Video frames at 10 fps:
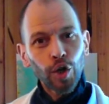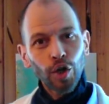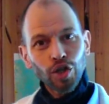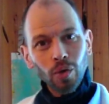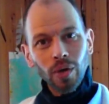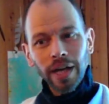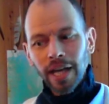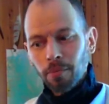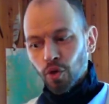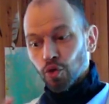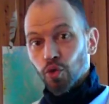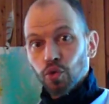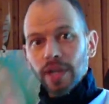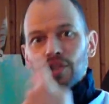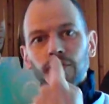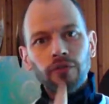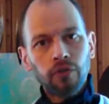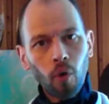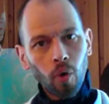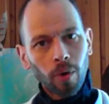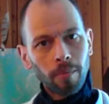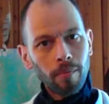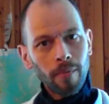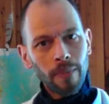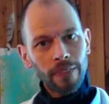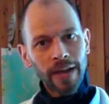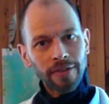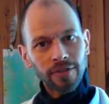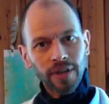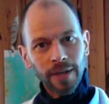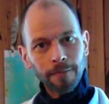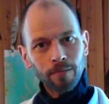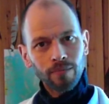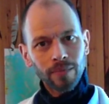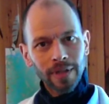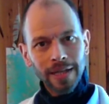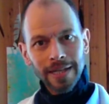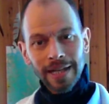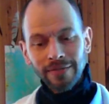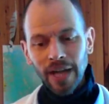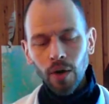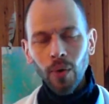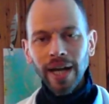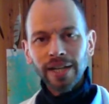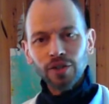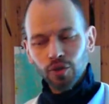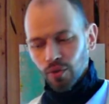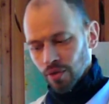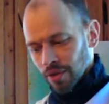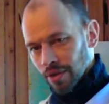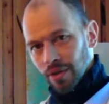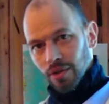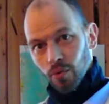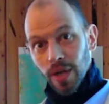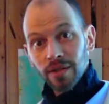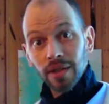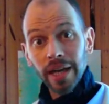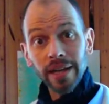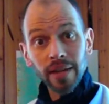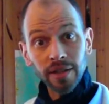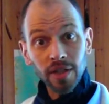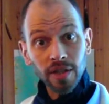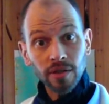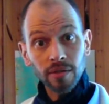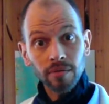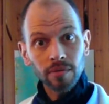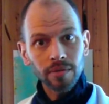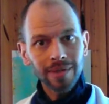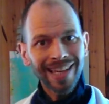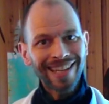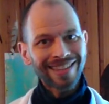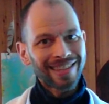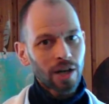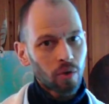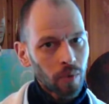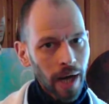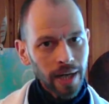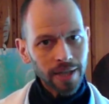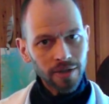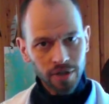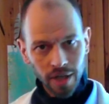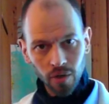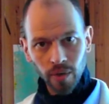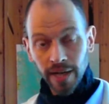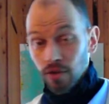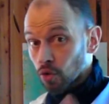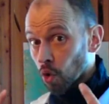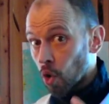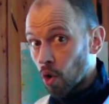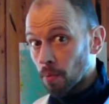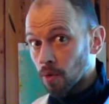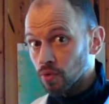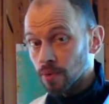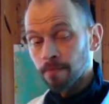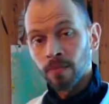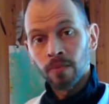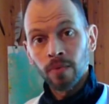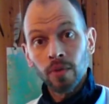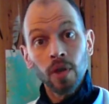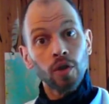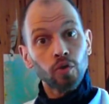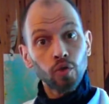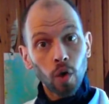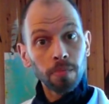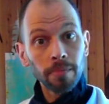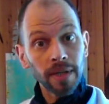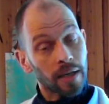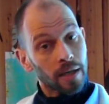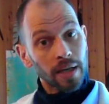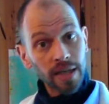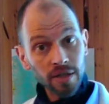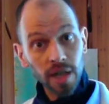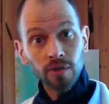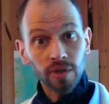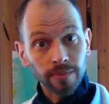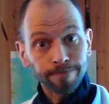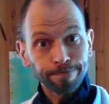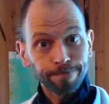you are able to transform that thing directly to rest and digest and directly generate the hormones dopamine and serotonin.